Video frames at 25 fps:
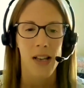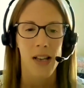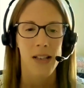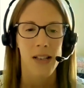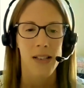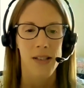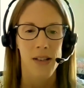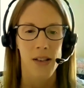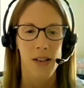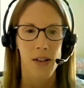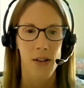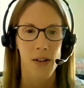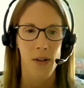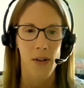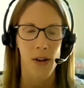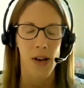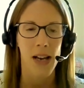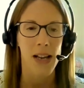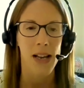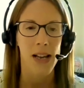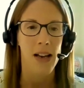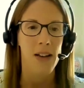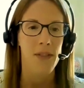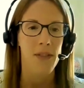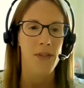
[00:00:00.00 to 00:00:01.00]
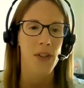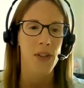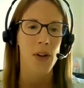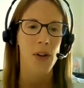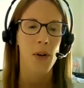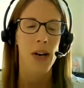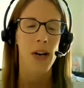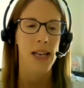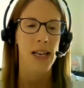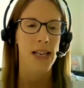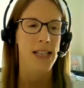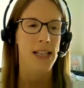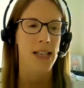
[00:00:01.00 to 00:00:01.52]
so I have no
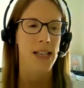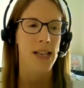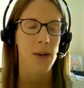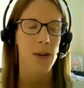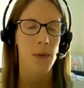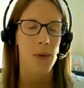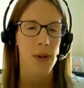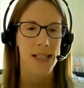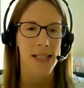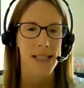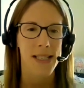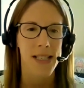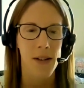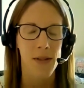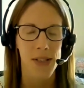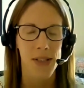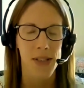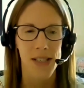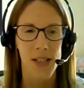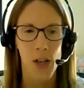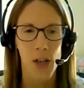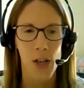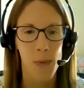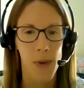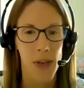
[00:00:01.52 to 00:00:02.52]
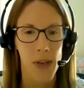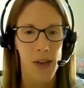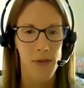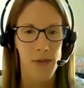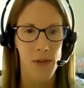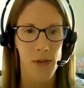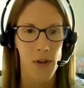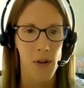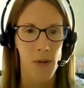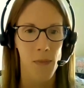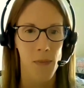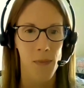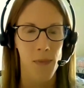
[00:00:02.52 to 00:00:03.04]
idea where sound is coming
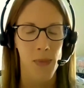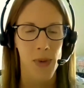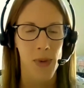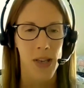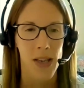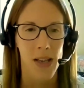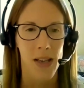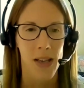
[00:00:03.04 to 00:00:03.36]
from.